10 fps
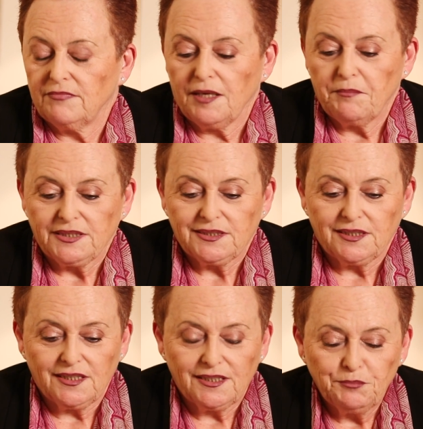I must
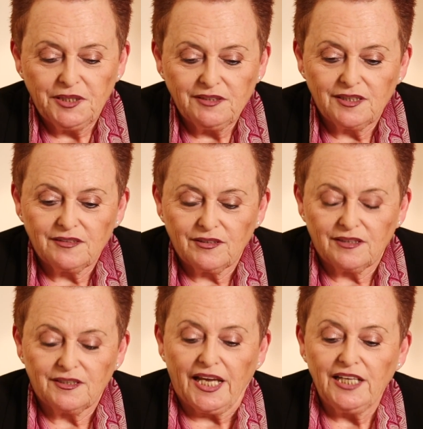admit that
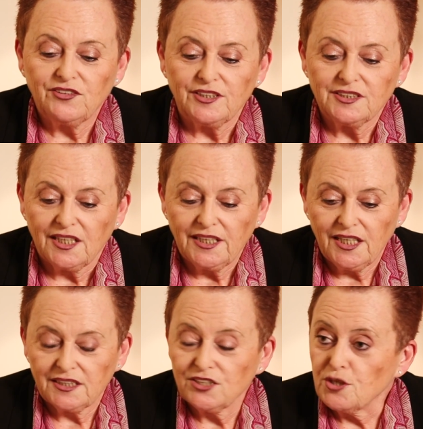in the 80s, I
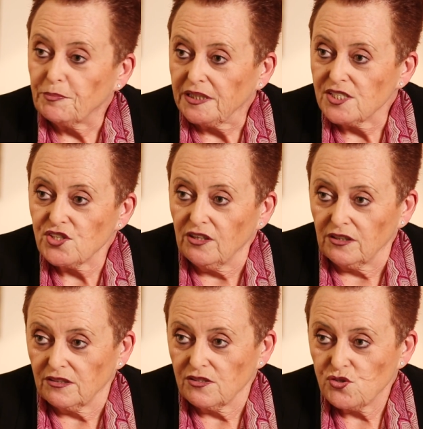had a Japanese
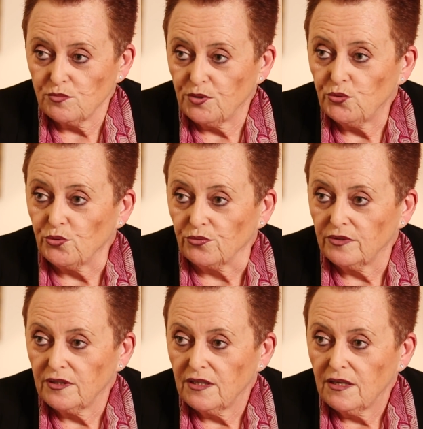car, Subaru,
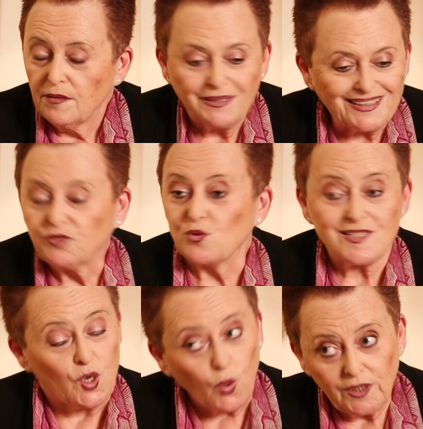but that was
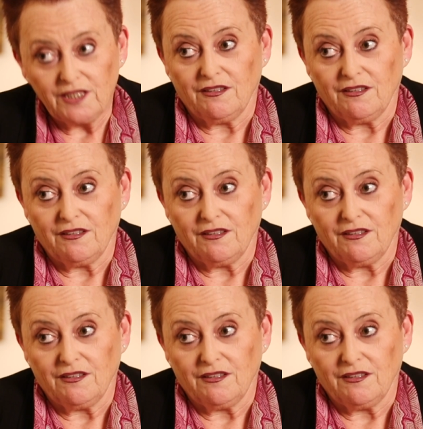the only